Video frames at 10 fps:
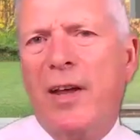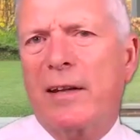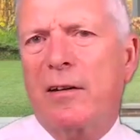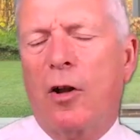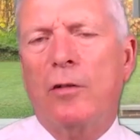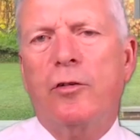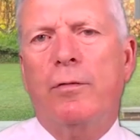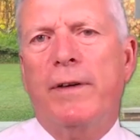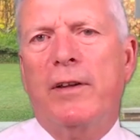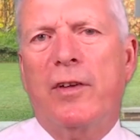that also
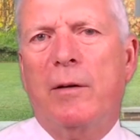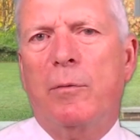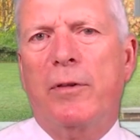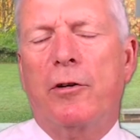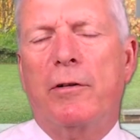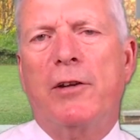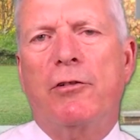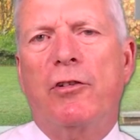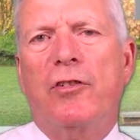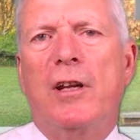fits in with your
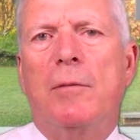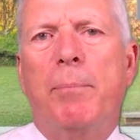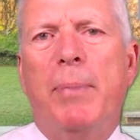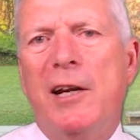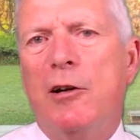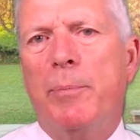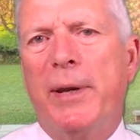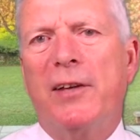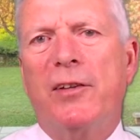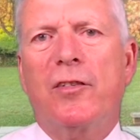interest in
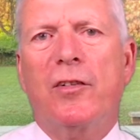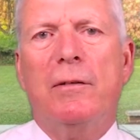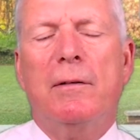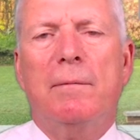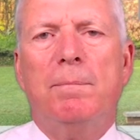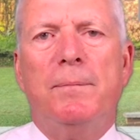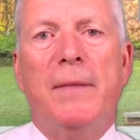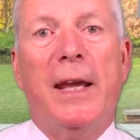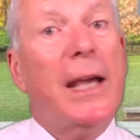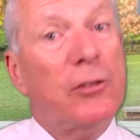peer-based
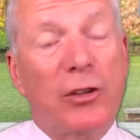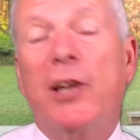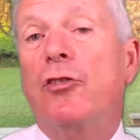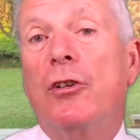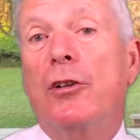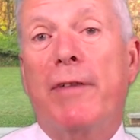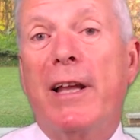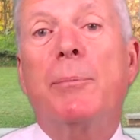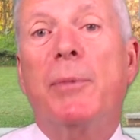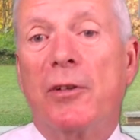education and
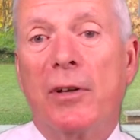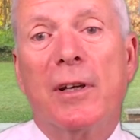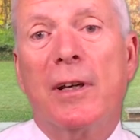development.